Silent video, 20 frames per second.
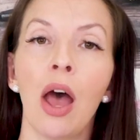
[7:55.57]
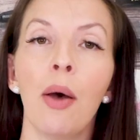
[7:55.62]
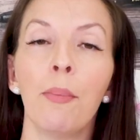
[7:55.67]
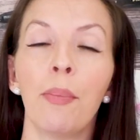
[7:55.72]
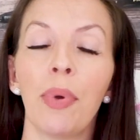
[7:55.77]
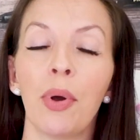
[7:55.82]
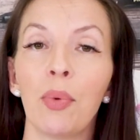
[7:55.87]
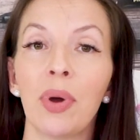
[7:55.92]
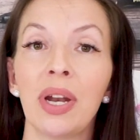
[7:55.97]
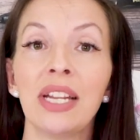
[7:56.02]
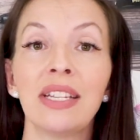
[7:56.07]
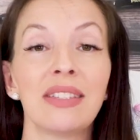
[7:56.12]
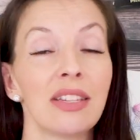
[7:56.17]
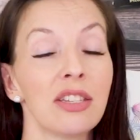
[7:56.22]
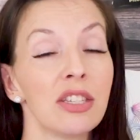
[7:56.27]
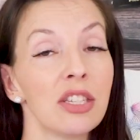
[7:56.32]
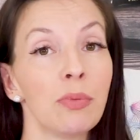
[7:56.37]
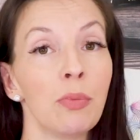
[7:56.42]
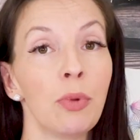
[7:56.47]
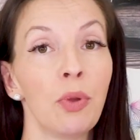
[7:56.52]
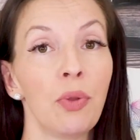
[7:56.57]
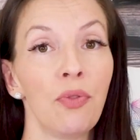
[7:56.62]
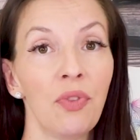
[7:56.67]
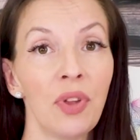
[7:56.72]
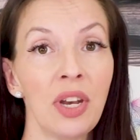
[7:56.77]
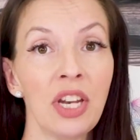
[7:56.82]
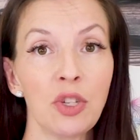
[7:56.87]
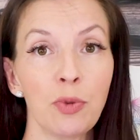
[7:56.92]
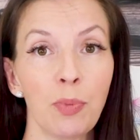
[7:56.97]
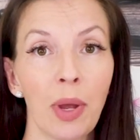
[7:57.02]
But when it's a smooth
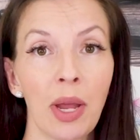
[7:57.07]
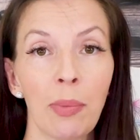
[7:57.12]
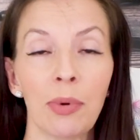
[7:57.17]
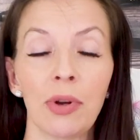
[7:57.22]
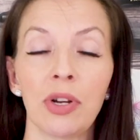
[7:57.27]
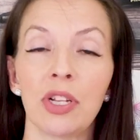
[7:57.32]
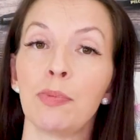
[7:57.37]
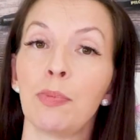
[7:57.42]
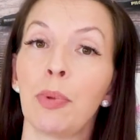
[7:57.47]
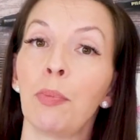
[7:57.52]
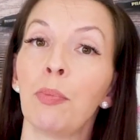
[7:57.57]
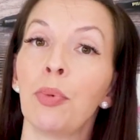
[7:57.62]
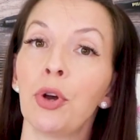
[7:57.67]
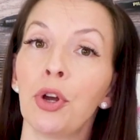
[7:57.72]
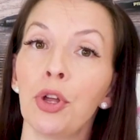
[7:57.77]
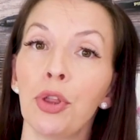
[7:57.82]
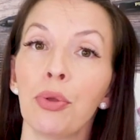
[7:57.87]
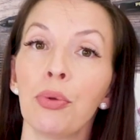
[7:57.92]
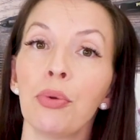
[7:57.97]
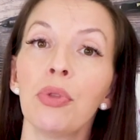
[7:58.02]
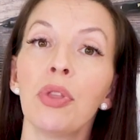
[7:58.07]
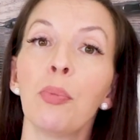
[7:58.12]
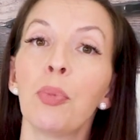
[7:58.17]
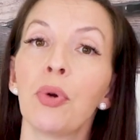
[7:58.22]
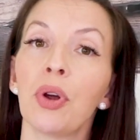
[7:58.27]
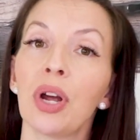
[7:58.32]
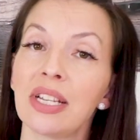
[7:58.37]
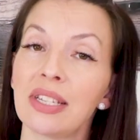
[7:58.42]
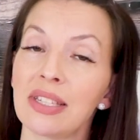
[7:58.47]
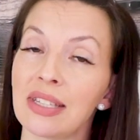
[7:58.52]
finish paper, it's been put through the
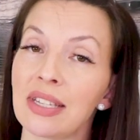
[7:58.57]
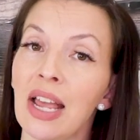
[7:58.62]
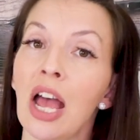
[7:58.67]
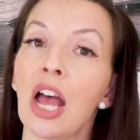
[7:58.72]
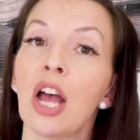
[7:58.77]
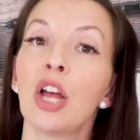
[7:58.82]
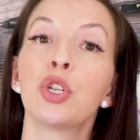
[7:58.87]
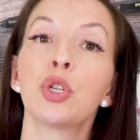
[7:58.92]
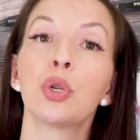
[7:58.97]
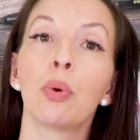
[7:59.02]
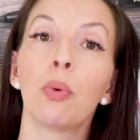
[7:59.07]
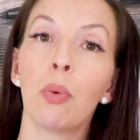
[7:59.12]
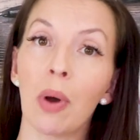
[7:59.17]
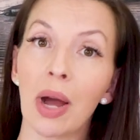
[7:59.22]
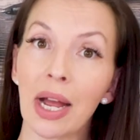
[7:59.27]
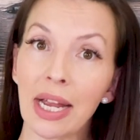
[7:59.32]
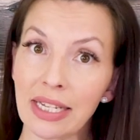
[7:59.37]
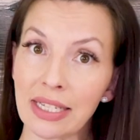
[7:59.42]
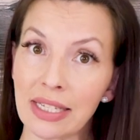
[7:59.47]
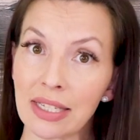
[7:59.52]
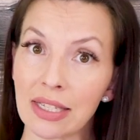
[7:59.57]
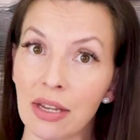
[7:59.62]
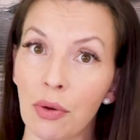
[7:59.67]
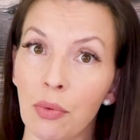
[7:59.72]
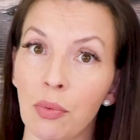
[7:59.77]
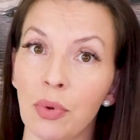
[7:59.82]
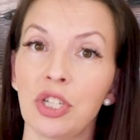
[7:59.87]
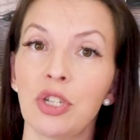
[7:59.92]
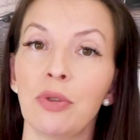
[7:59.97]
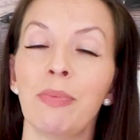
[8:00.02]
press twice,
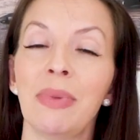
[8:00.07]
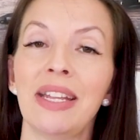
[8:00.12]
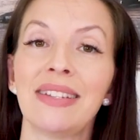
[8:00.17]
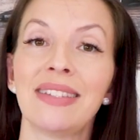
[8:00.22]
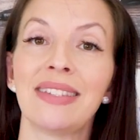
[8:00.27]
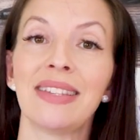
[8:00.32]
which means